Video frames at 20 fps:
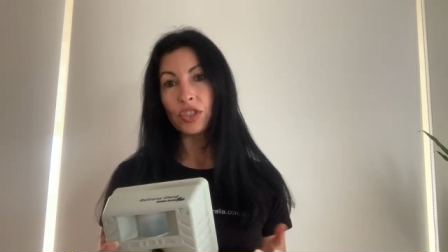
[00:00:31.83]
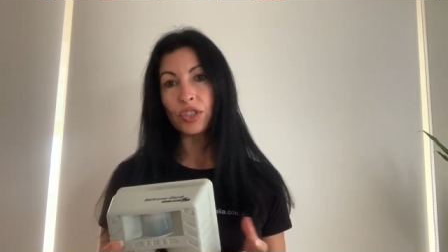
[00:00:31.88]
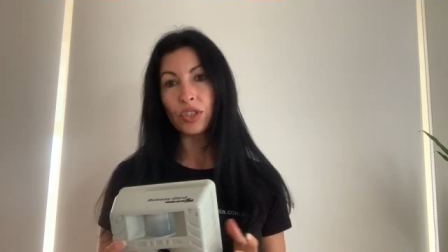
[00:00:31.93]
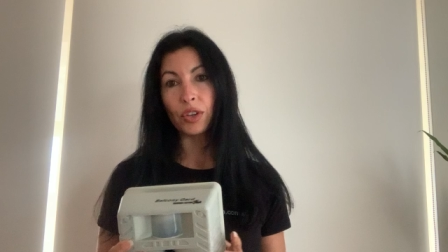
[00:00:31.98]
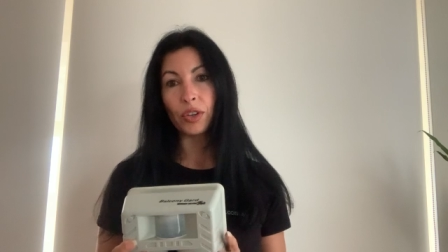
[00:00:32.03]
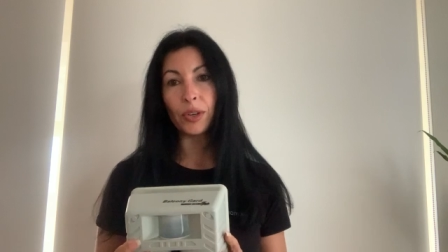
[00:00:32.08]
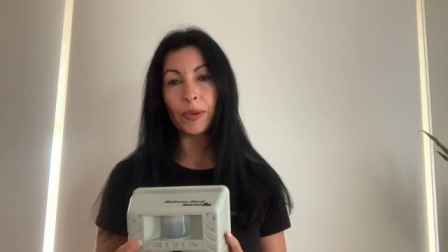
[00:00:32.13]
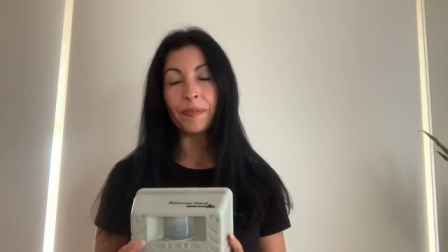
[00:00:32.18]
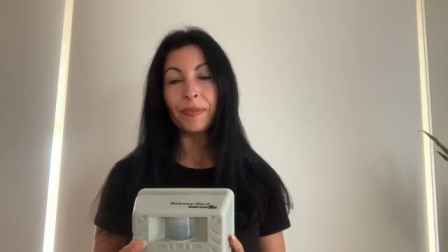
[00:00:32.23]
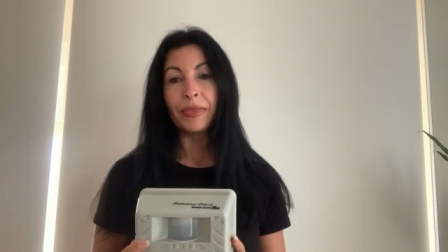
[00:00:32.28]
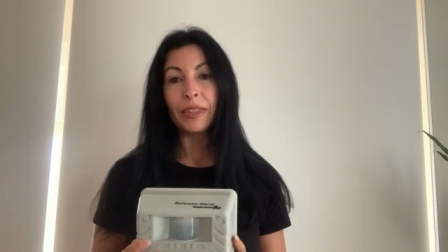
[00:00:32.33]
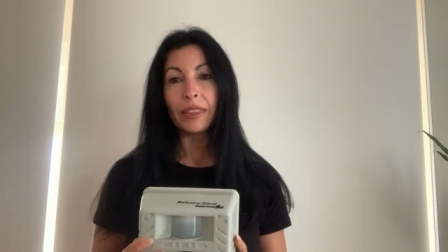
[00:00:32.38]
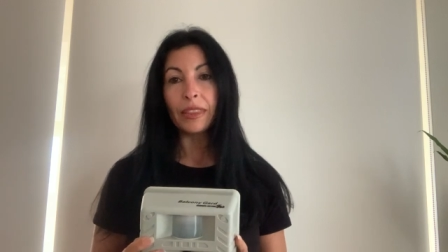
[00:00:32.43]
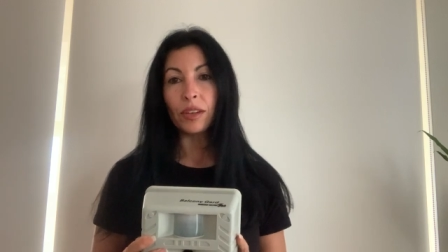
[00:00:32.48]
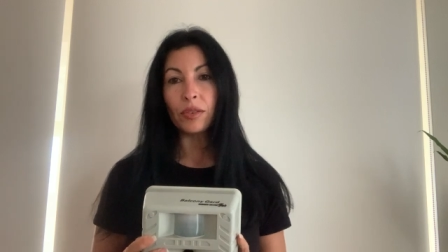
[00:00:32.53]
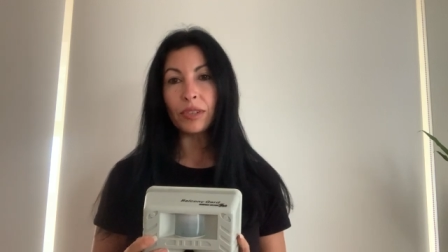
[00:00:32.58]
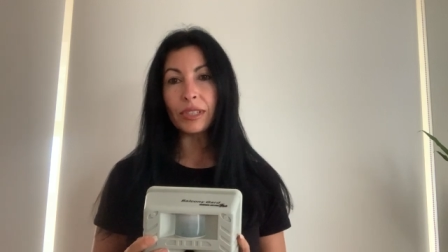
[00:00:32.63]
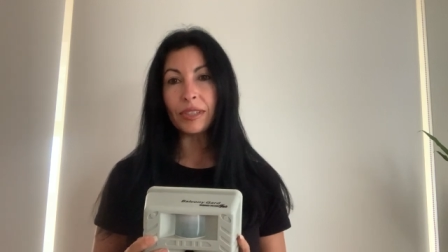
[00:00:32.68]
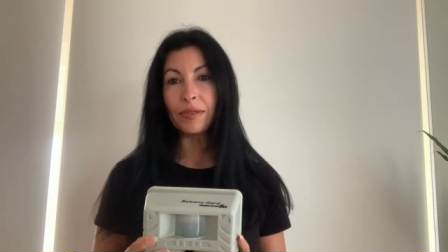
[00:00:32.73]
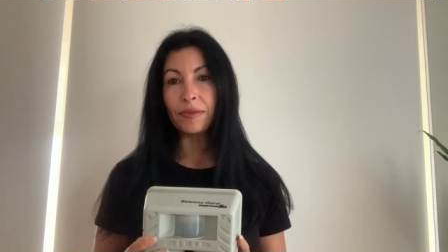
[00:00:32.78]
So
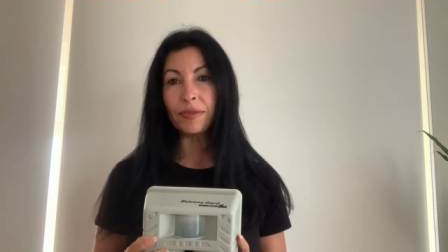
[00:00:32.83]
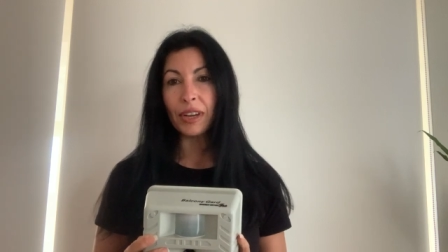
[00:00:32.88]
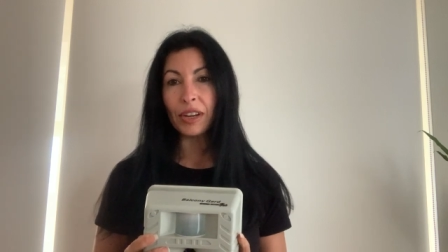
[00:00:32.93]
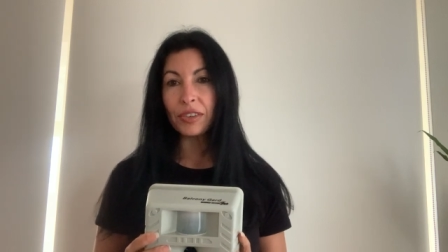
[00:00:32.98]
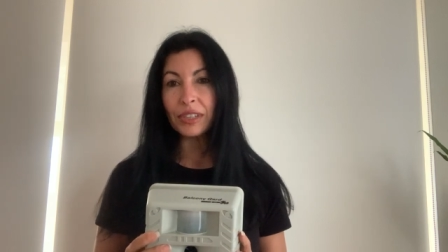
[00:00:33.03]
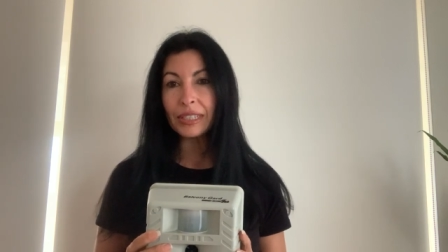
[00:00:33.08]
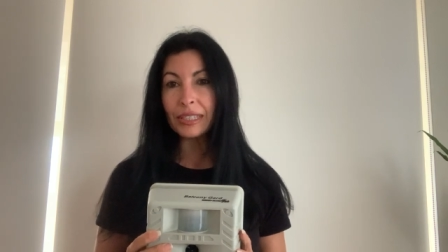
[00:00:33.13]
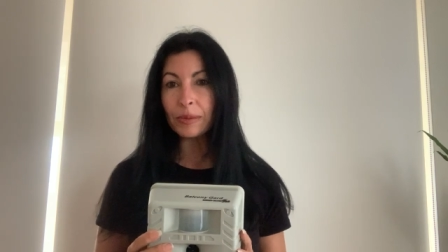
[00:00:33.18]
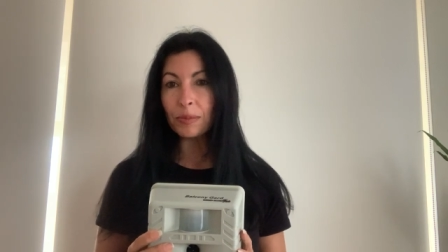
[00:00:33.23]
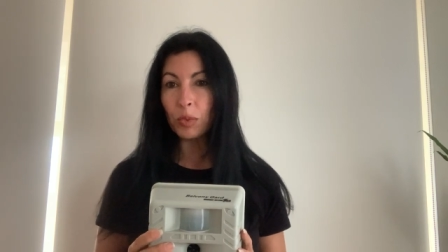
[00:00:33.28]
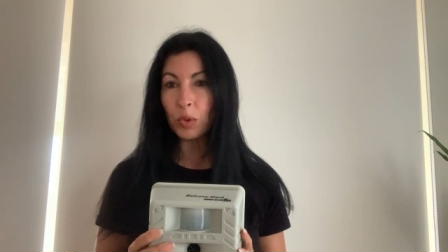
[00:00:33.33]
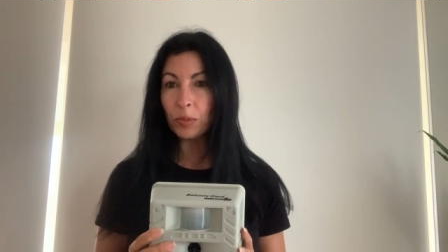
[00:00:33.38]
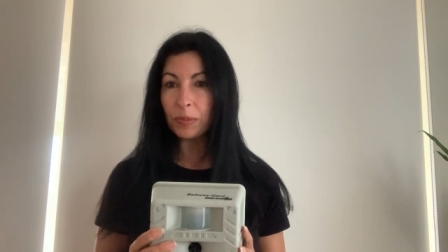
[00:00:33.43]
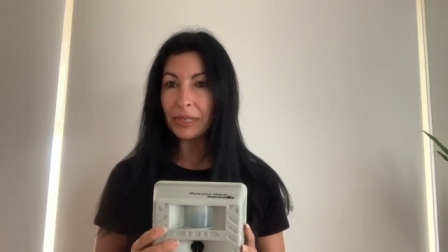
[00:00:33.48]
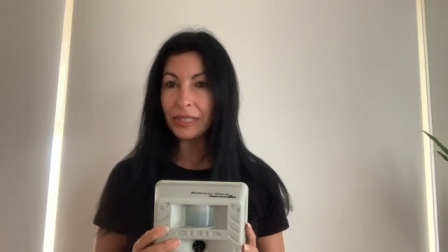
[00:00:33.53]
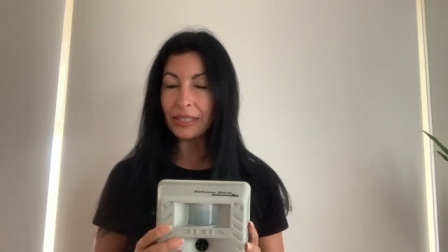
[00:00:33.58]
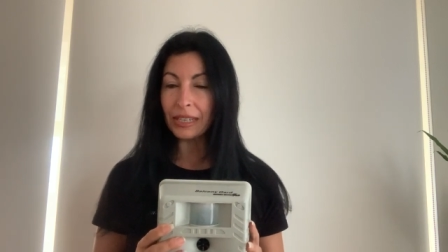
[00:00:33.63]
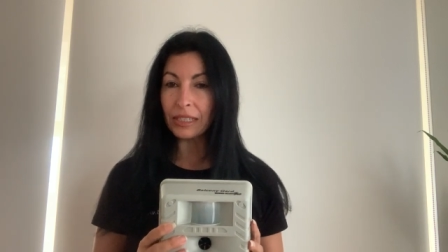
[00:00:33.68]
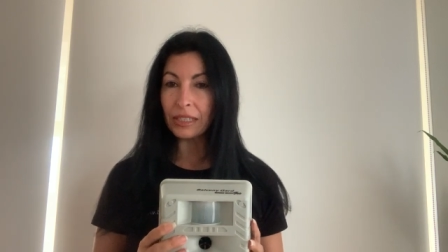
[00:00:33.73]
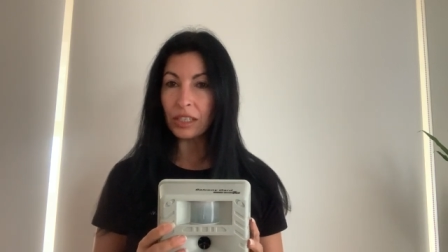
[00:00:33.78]
there is a very small
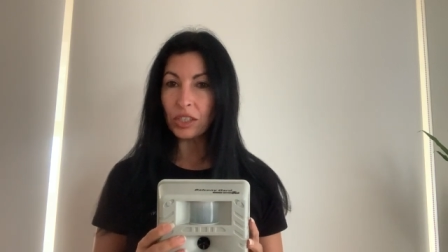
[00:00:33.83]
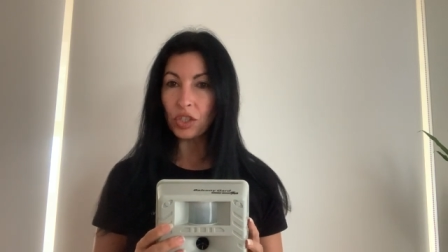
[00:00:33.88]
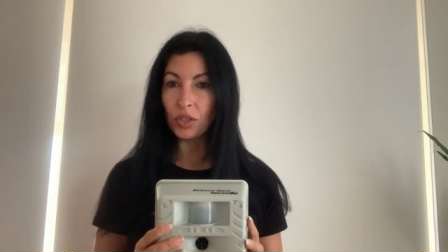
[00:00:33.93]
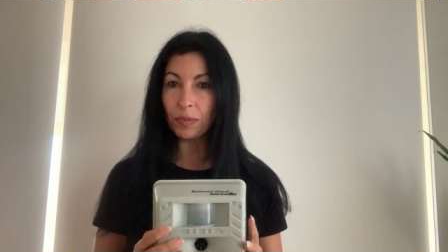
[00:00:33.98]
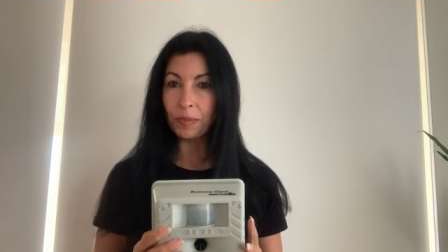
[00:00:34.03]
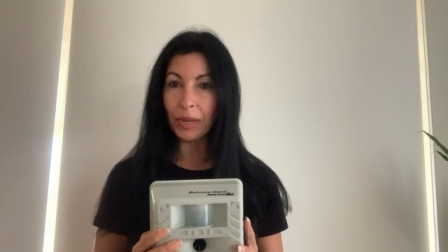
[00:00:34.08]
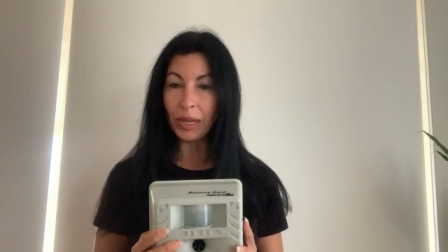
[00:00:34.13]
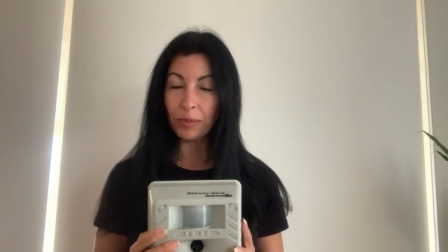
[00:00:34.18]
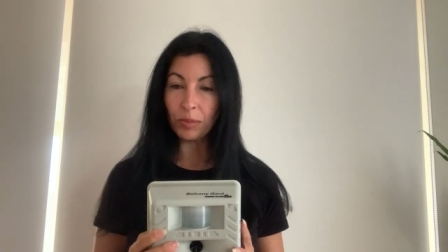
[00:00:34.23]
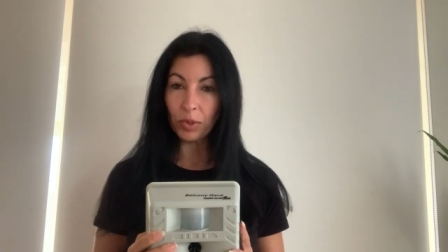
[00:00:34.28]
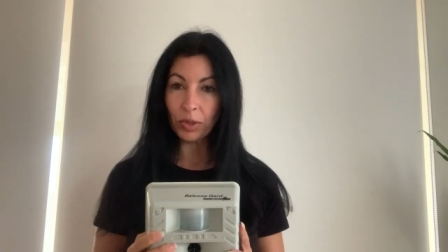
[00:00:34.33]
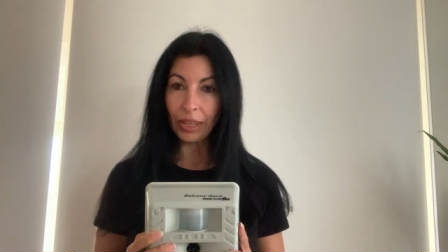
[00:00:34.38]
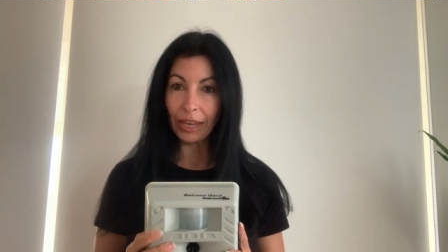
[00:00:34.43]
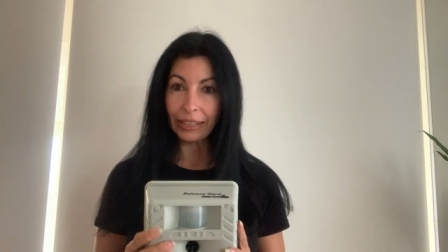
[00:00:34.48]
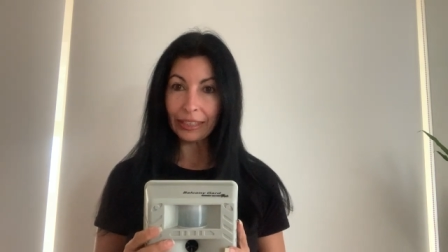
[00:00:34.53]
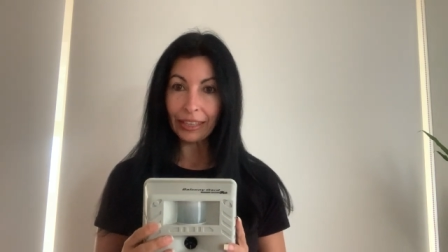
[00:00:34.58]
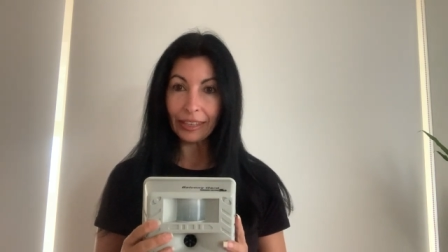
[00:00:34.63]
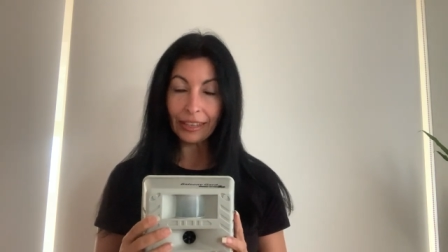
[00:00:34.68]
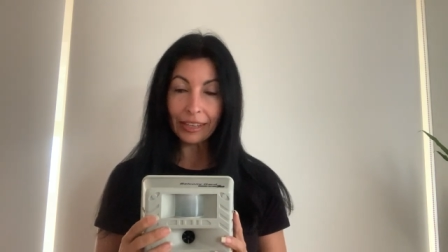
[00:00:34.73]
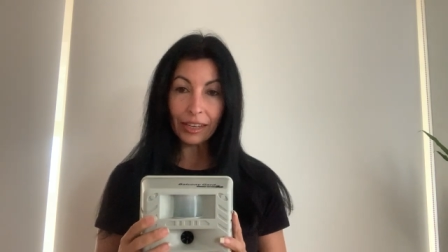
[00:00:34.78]
percentage of people
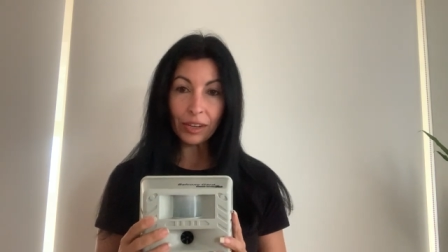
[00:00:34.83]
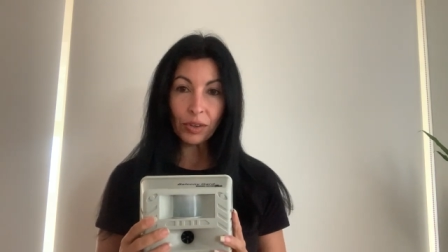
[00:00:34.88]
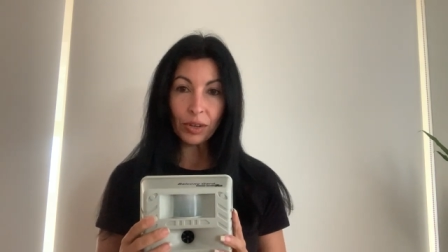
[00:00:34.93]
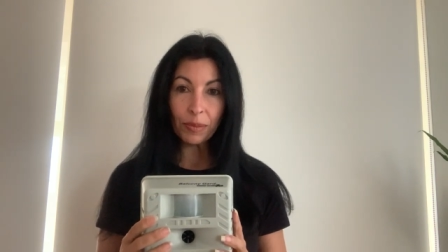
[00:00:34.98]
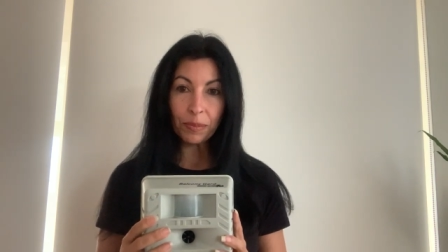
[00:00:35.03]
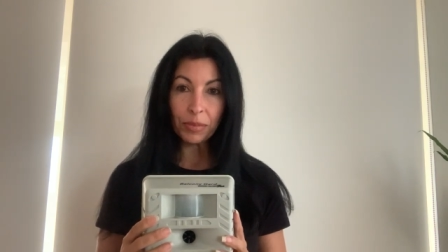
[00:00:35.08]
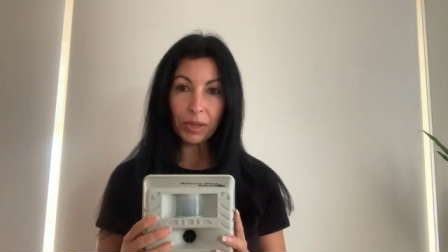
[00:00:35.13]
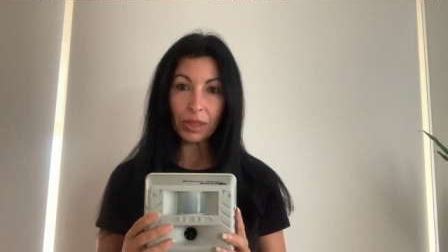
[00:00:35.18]
that can hear it,